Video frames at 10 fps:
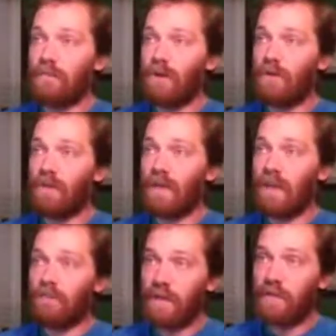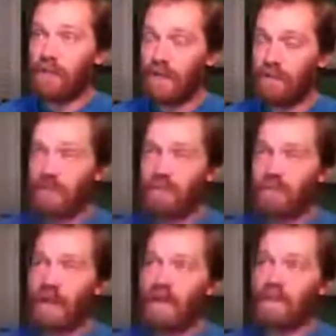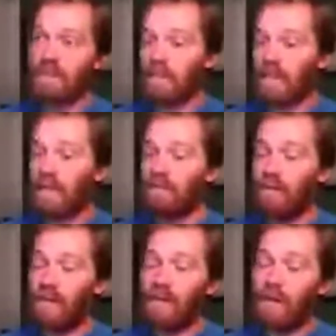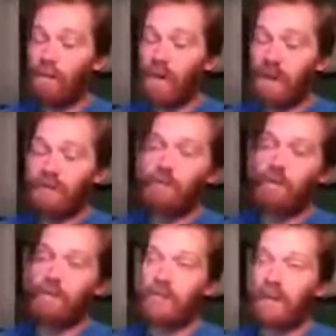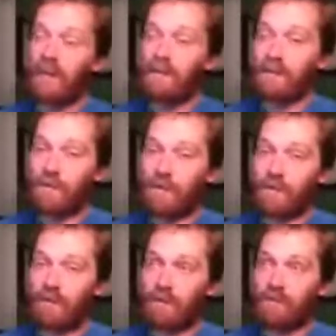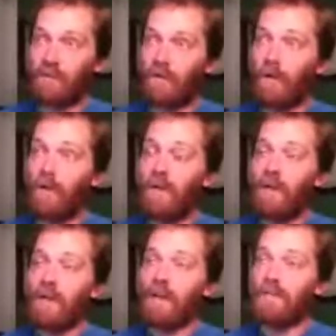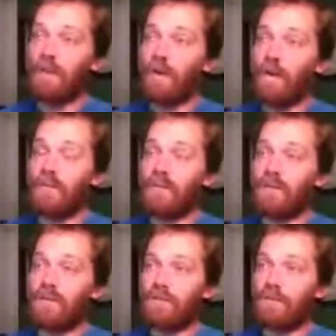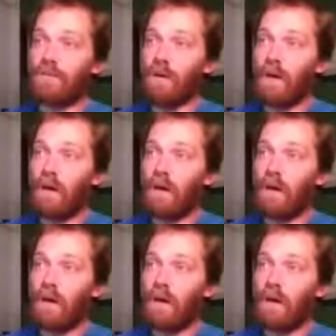So like if I change this and I hit save, when I do a check into source code control, it's going to